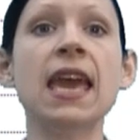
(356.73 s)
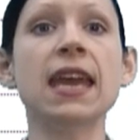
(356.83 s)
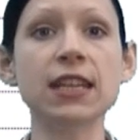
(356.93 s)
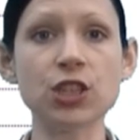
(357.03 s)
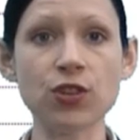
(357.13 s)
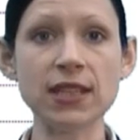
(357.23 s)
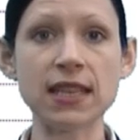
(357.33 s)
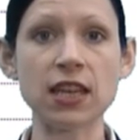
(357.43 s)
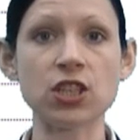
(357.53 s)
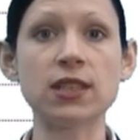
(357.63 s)
each
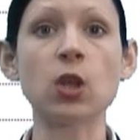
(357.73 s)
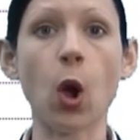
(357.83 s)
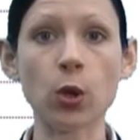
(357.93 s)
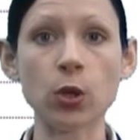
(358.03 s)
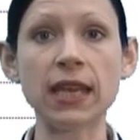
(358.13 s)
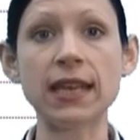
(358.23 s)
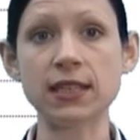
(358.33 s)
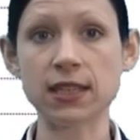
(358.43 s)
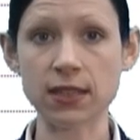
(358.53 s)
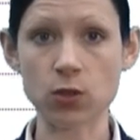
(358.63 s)
transaction is only
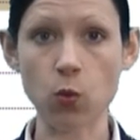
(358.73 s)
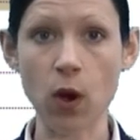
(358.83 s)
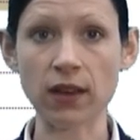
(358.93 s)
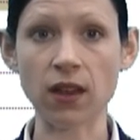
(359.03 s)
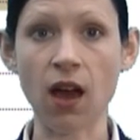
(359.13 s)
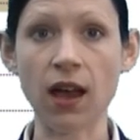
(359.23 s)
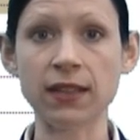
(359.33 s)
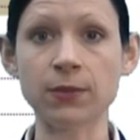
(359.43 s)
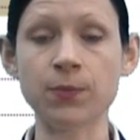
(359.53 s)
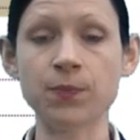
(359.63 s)
entered into one
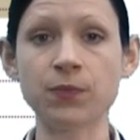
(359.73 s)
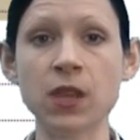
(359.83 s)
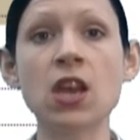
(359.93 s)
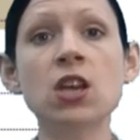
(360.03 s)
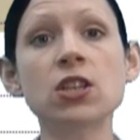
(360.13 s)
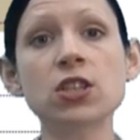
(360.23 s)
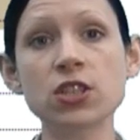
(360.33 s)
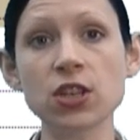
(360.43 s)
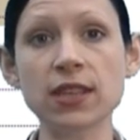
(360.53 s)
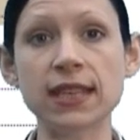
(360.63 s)
line. To
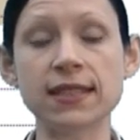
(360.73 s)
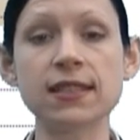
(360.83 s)
do this,